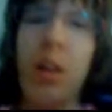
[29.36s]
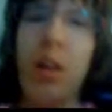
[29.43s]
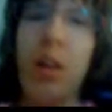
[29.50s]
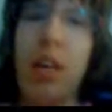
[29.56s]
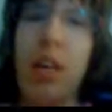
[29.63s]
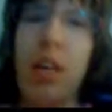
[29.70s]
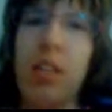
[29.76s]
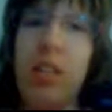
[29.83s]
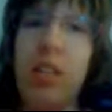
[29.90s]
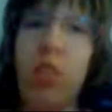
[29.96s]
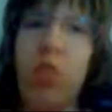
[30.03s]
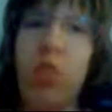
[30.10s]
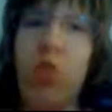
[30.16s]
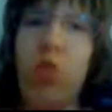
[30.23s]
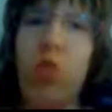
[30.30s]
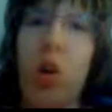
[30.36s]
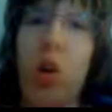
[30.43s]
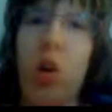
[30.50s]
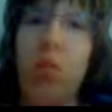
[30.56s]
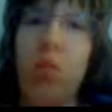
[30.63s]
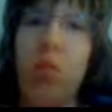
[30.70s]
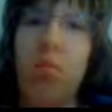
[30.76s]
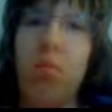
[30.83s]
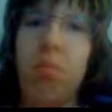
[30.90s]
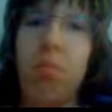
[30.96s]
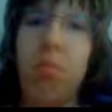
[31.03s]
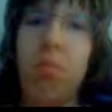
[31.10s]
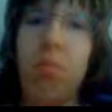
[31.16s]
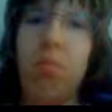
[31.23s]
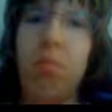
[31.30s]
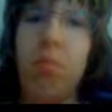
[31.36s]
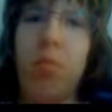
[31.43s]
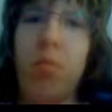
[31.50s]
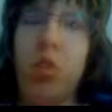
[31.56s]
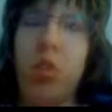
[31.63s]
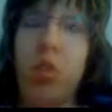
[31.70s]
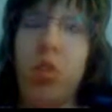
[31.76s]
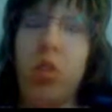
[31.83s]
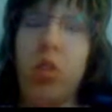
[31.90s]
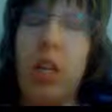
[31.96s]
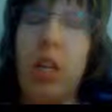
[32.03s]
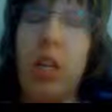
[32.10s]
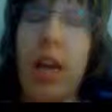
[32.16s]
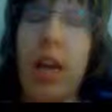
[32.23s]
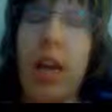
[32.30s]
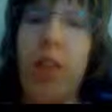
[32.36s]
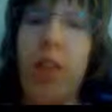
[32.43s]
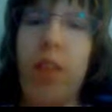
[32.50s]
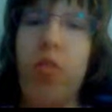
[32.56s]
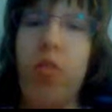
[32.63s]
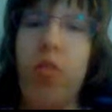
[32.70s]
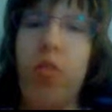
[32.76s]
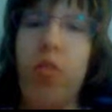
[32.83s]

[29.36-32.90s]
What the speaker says: Now, keys is for mentally and